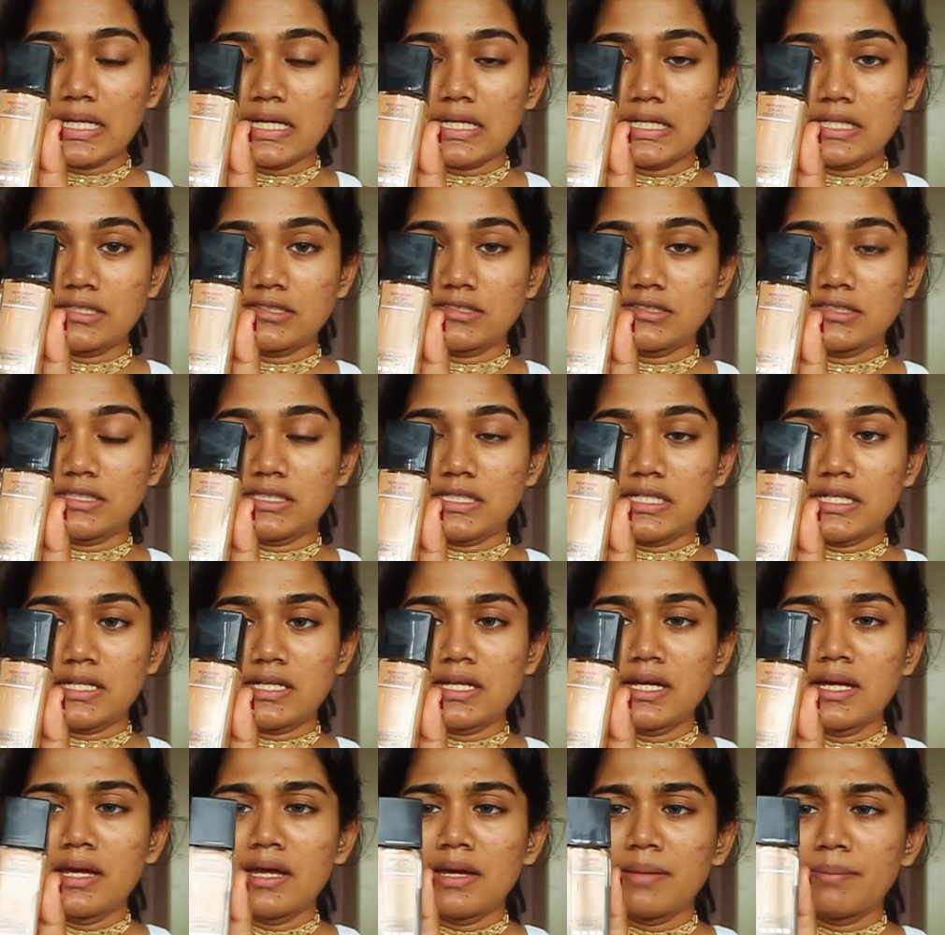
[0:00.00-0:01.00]
It is the
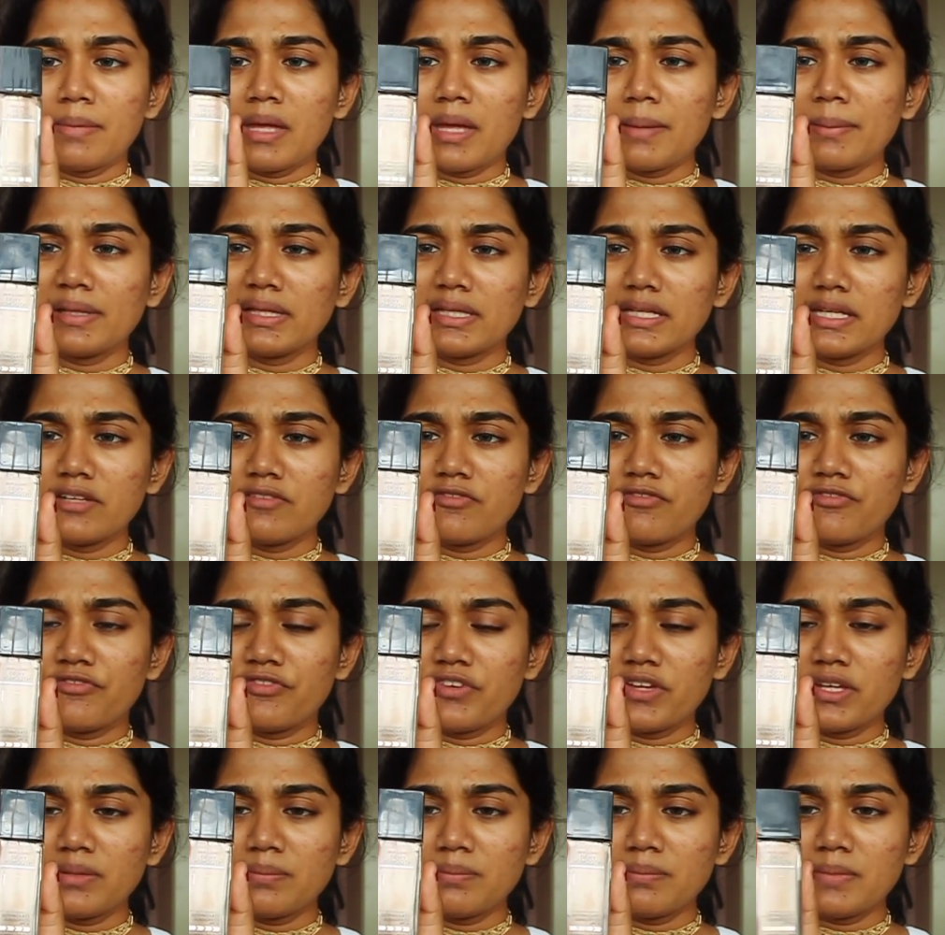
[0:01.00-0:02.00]
Maybelline
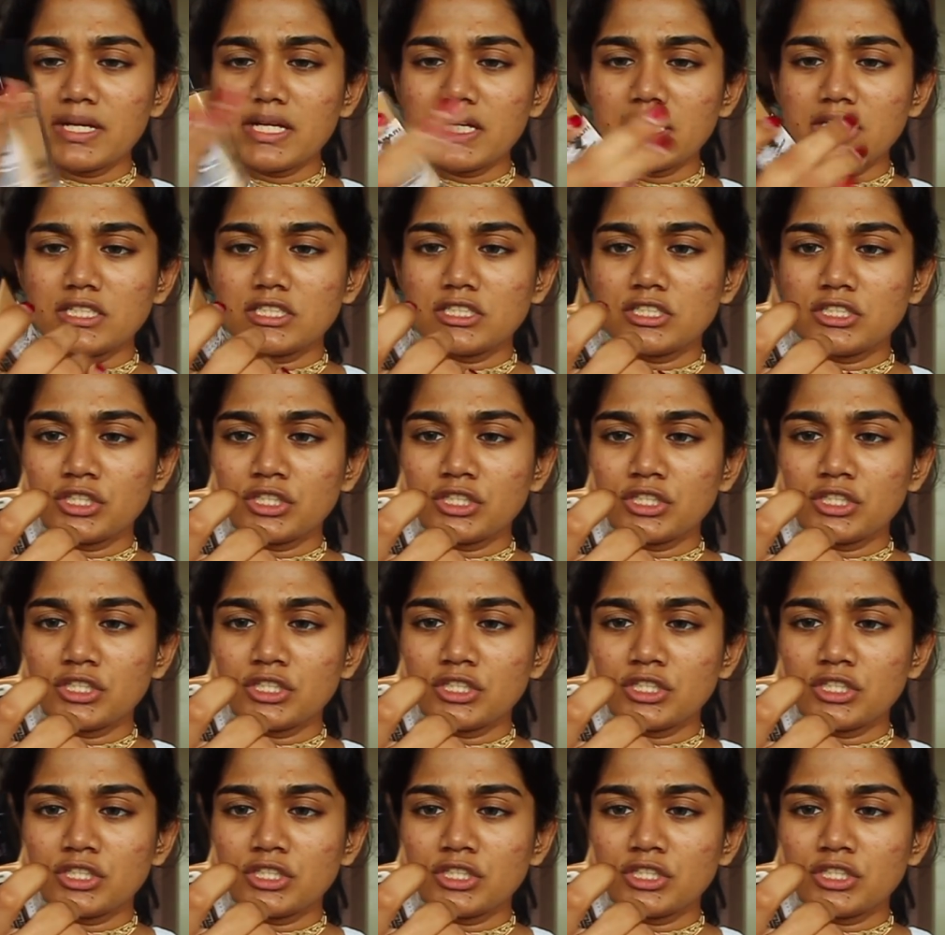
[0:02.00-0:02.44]
Fit Me